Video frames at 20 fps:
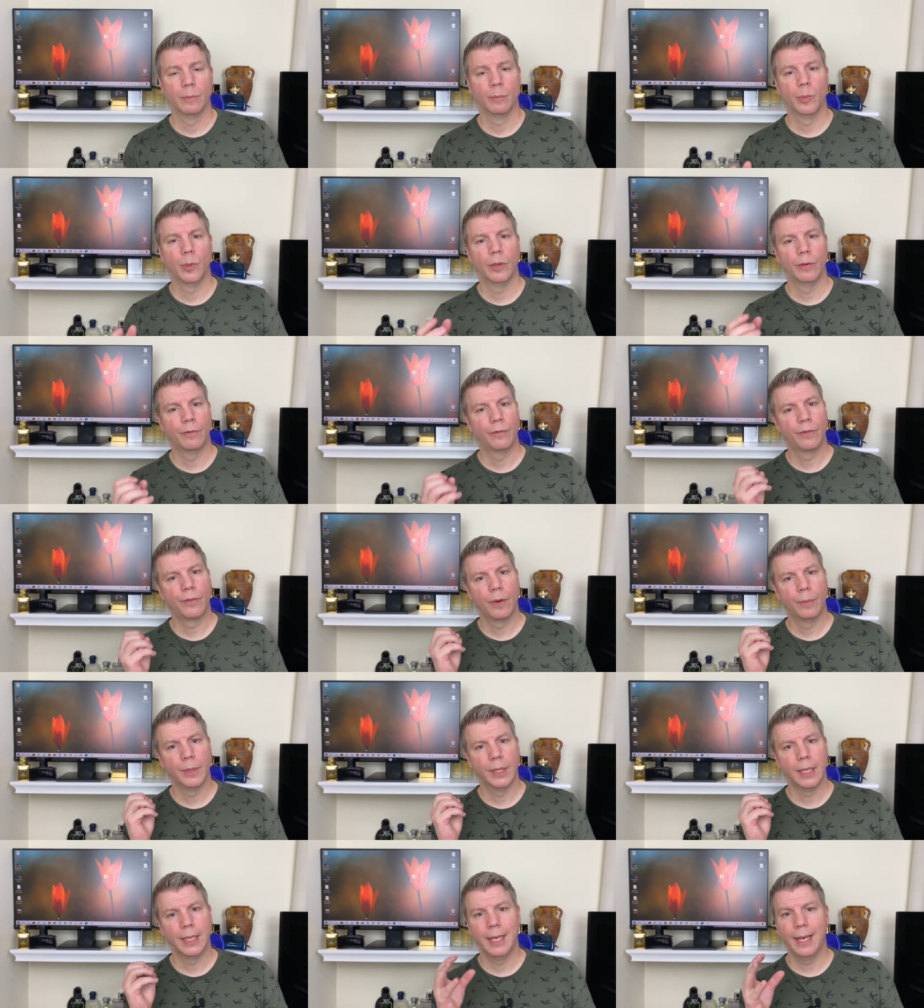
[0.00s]
but
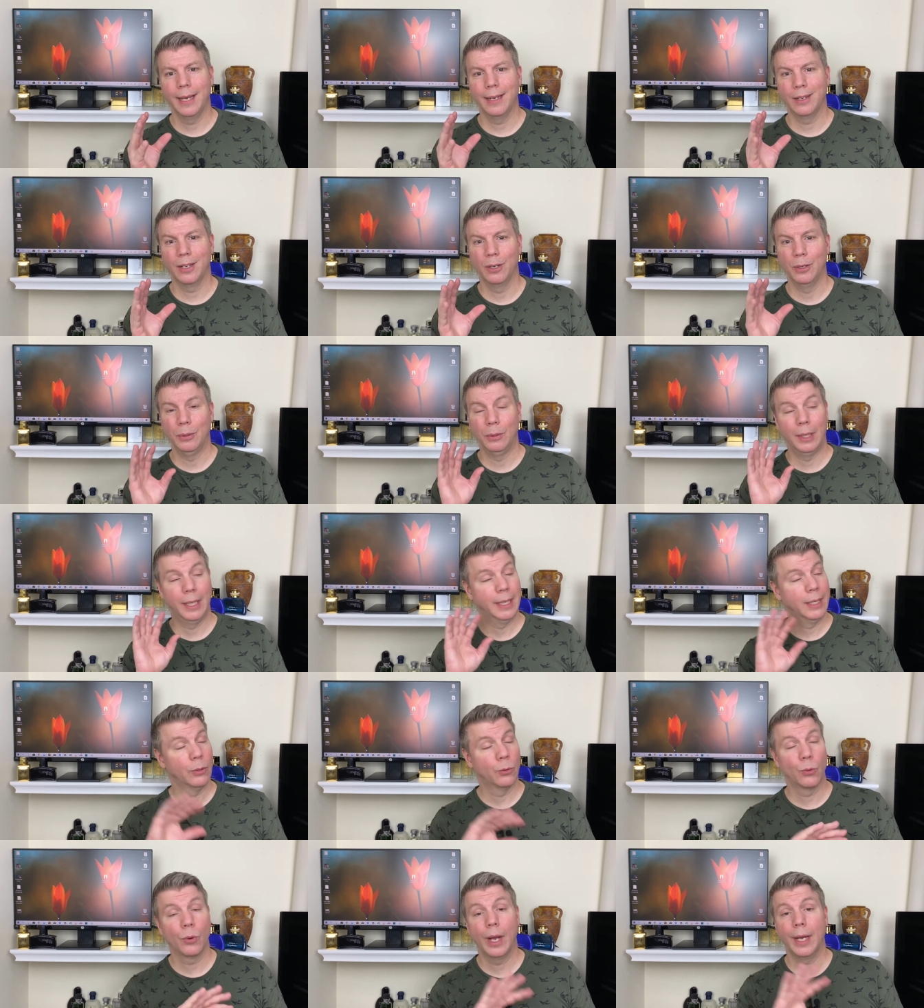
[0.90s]
from the get-go,
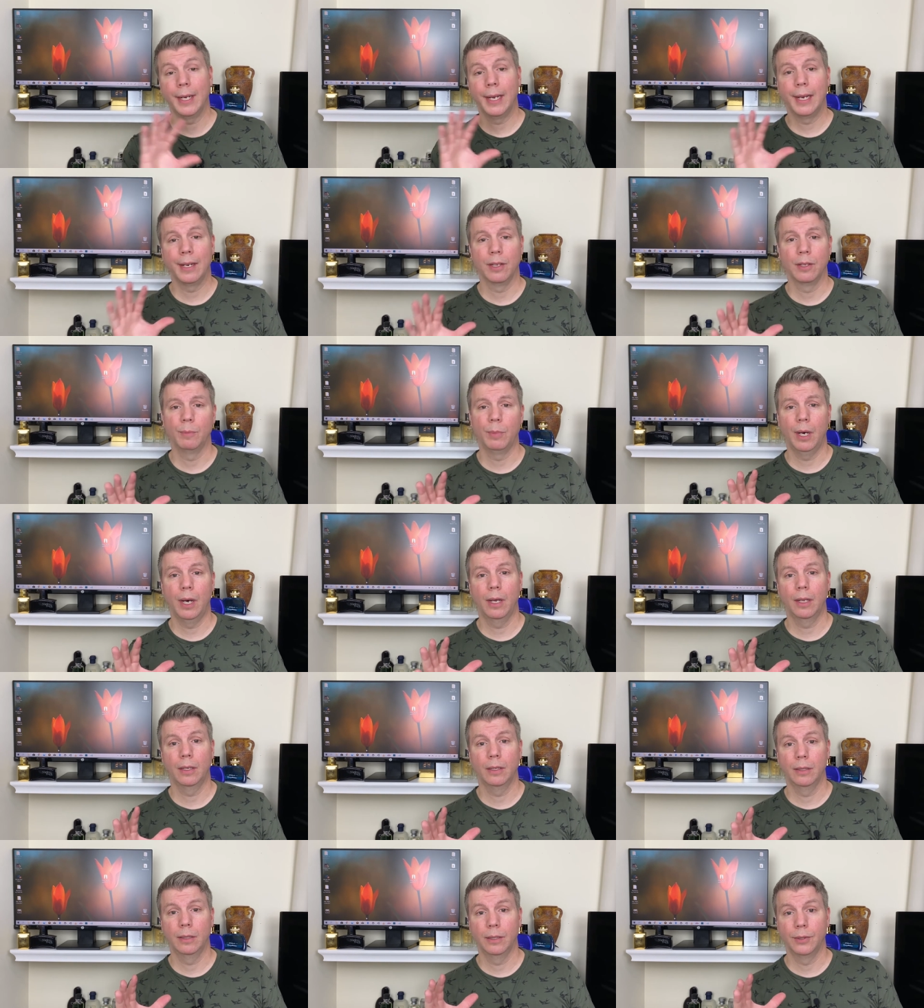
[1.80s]
like right out of the
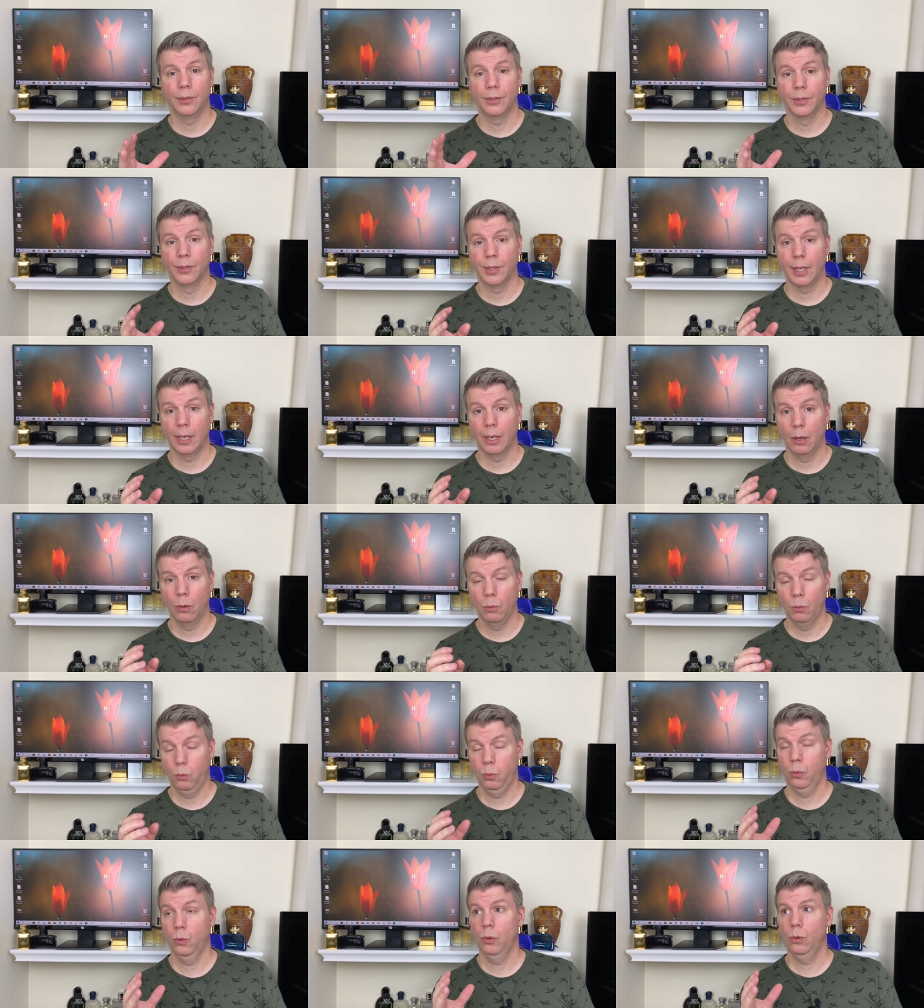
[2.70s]
bottle, it's just like a
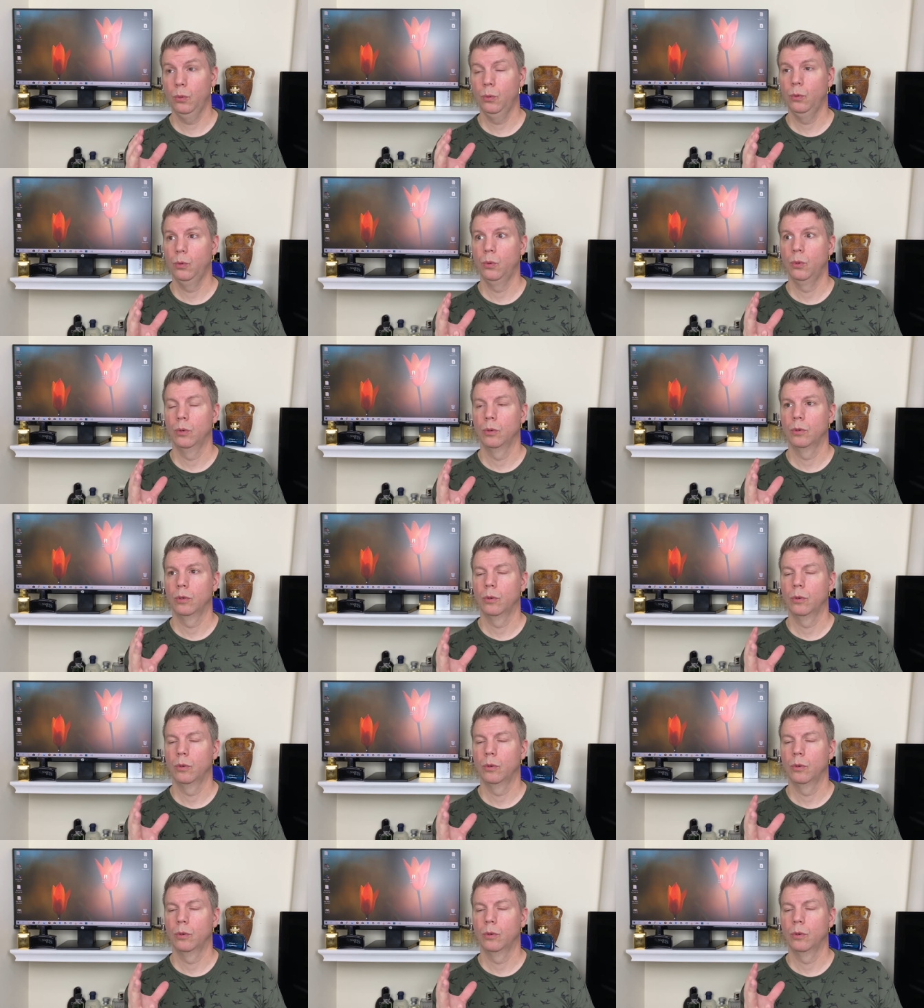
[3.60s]
whoo,